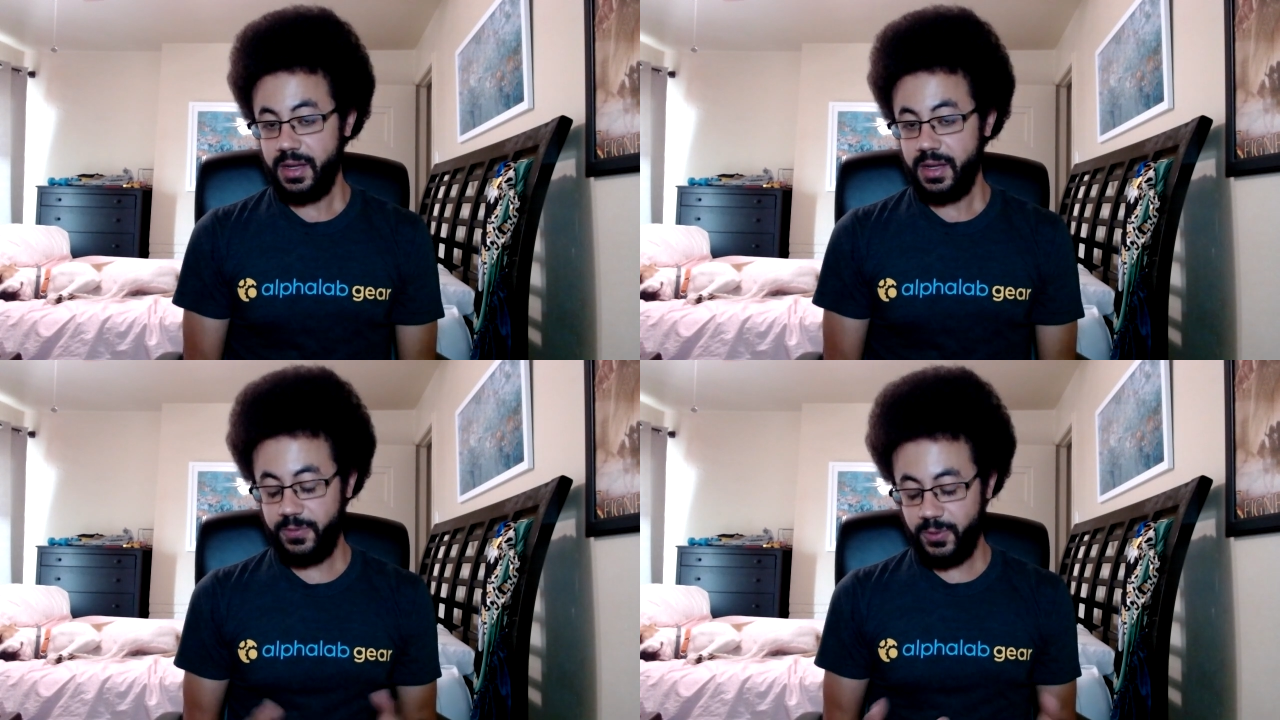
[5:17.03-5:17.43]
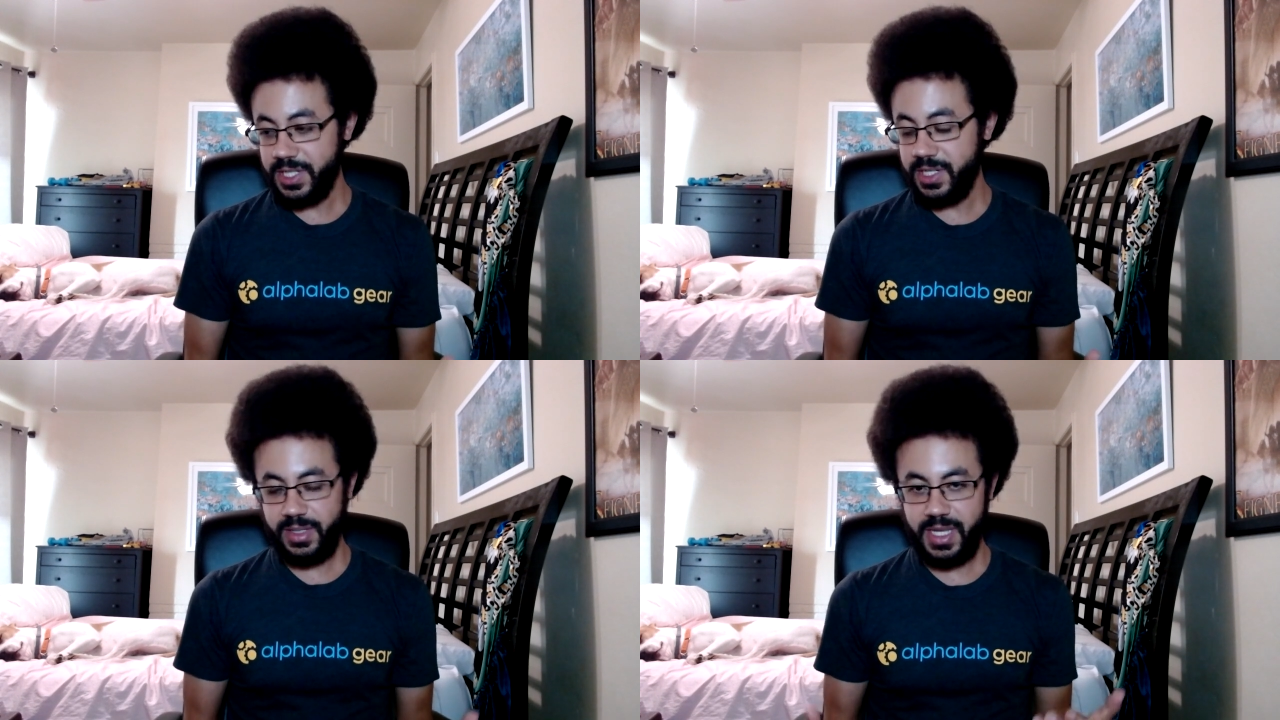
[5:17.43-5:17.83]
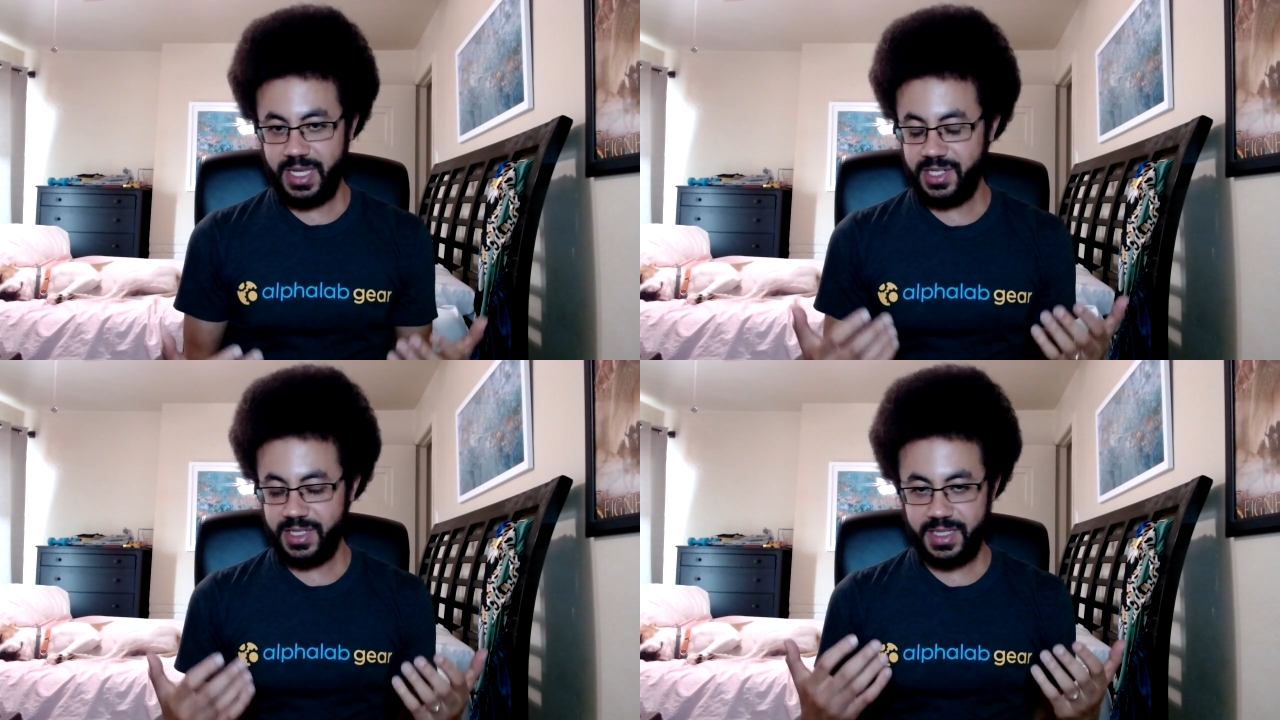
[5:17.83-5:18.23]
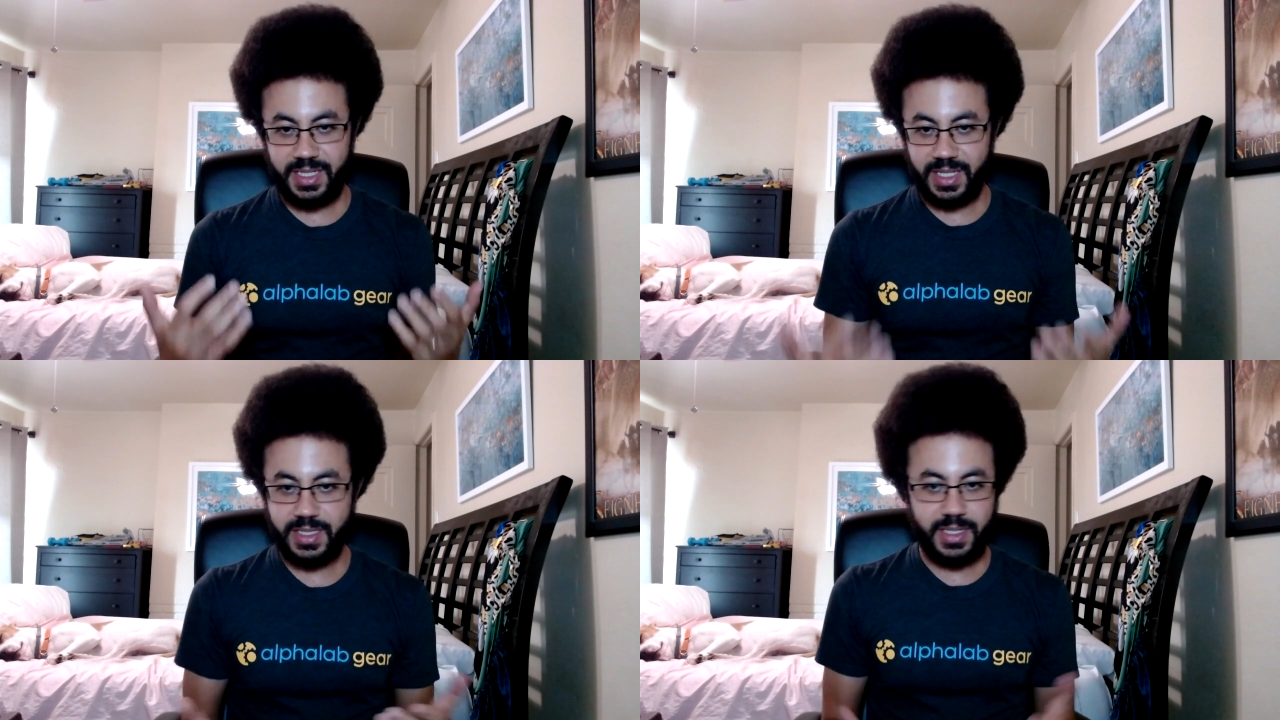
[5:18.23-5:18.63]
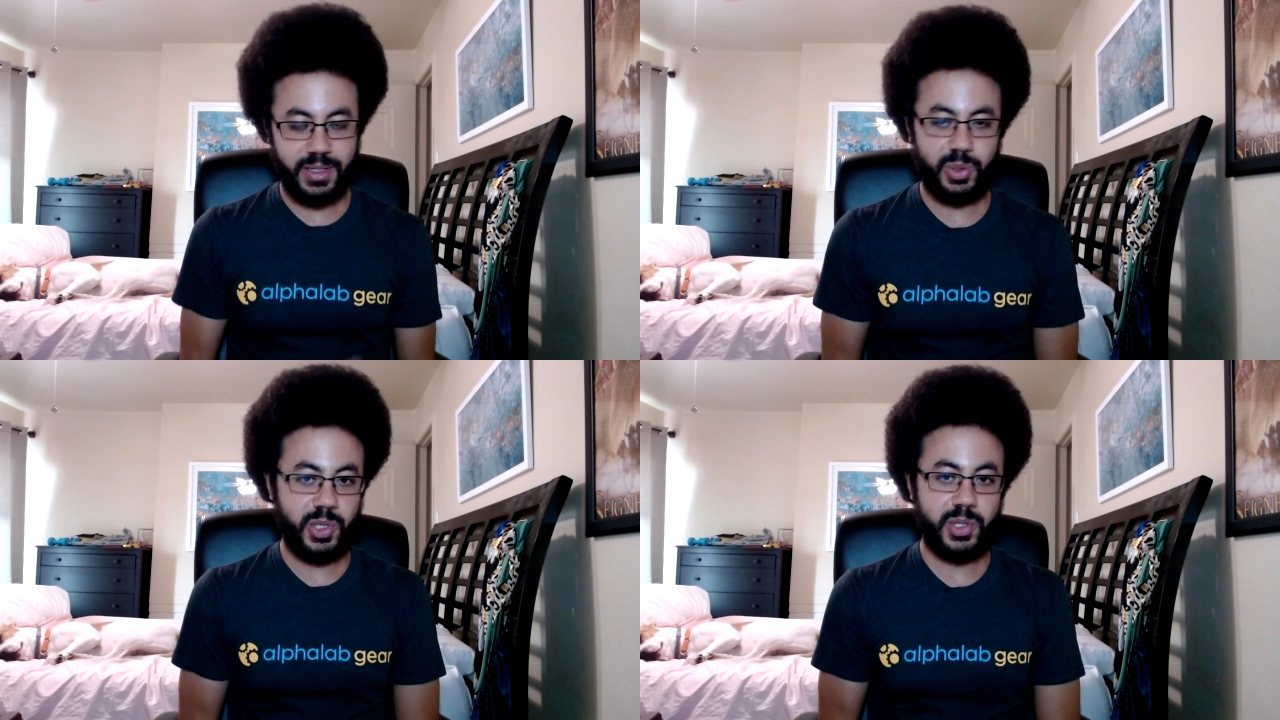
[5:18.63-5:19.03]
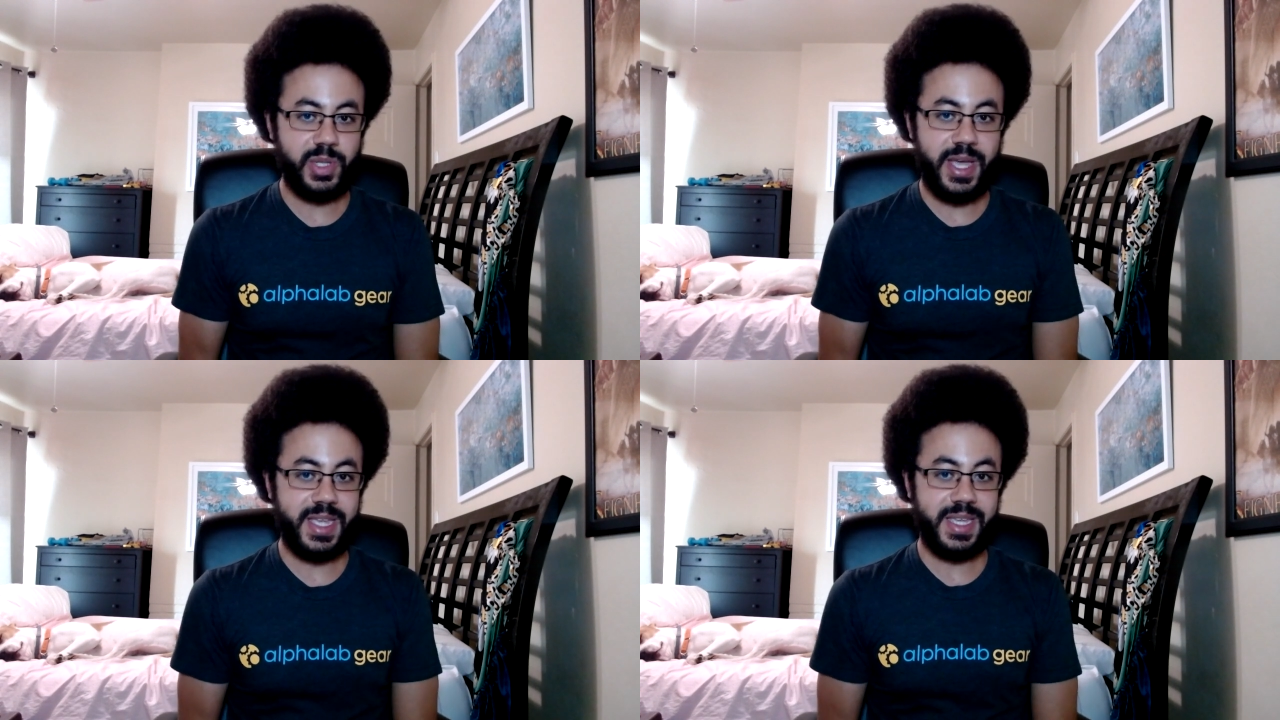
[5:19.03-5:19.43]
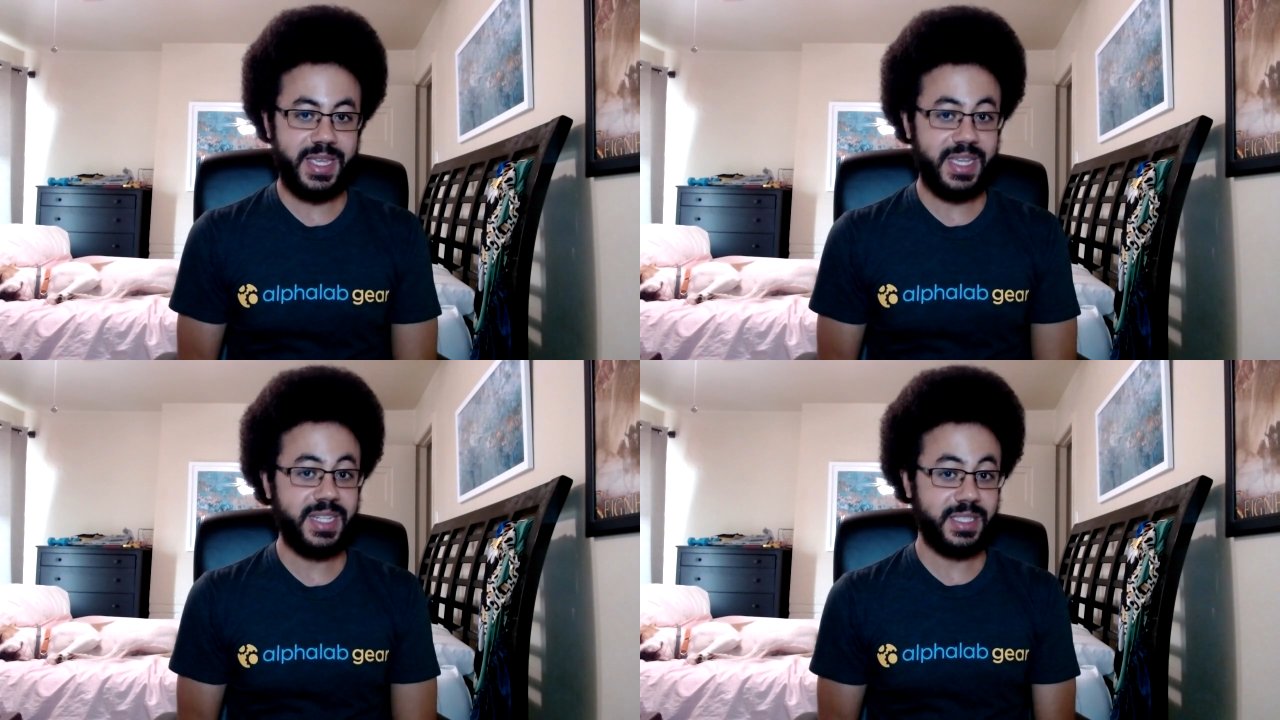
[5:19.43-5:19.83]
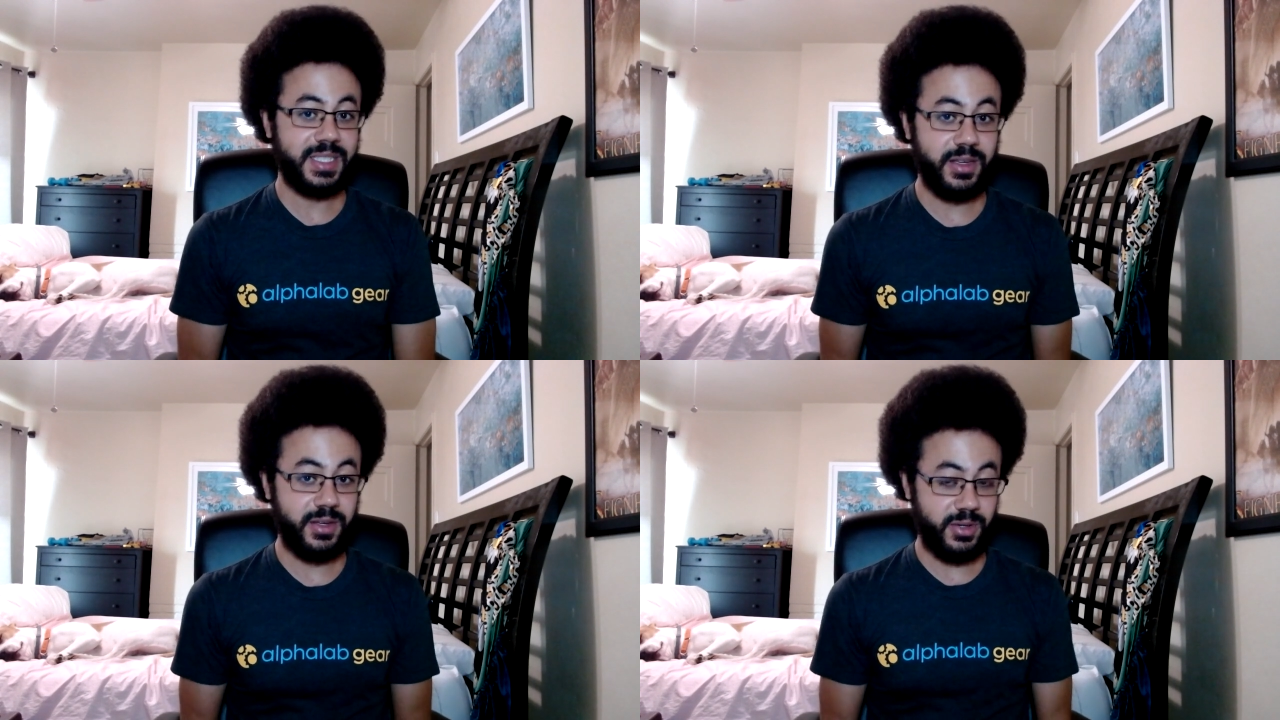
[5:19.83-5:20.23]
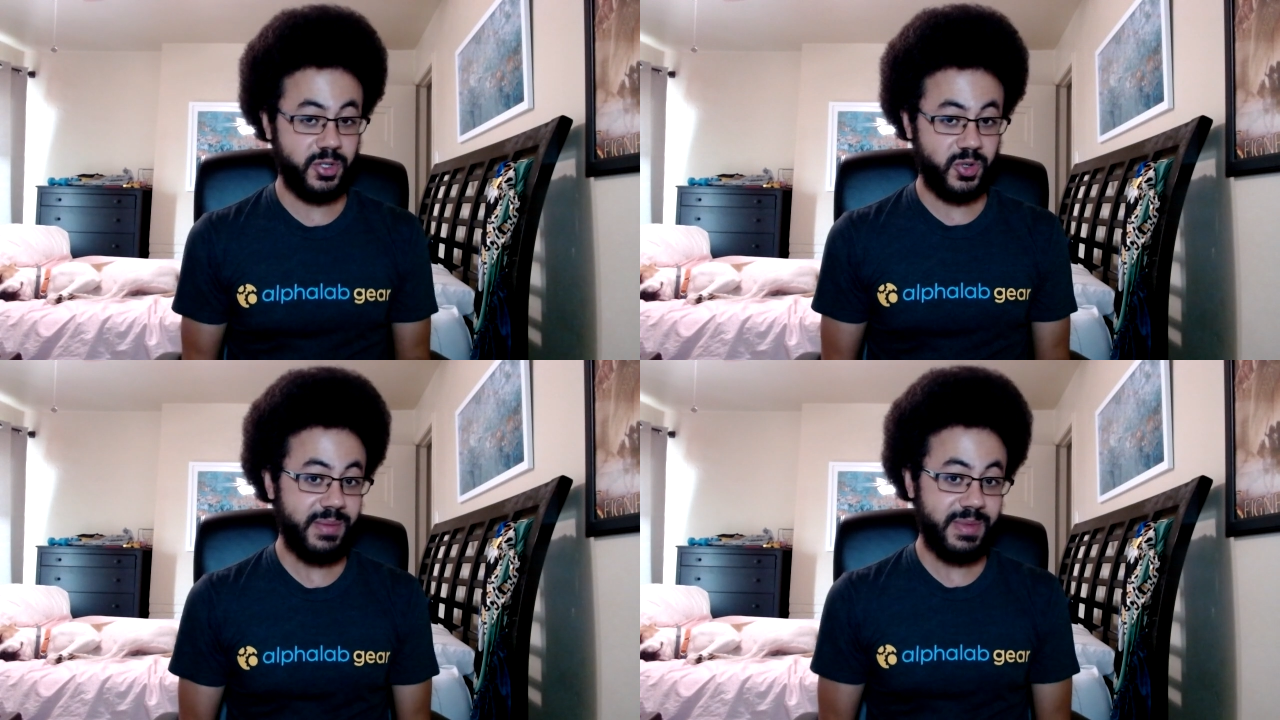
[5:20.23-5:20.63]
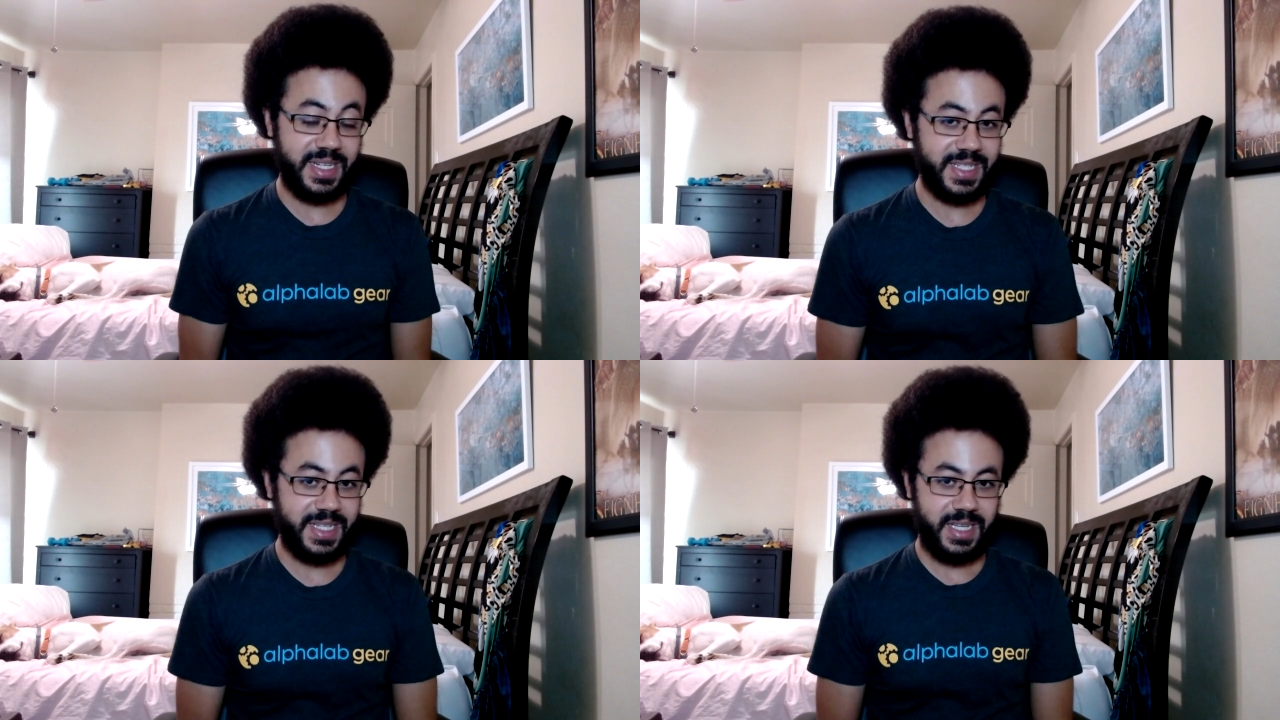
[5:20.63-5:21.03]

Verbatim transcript: Unfortunately, it just doesn't look like it's a good treatment,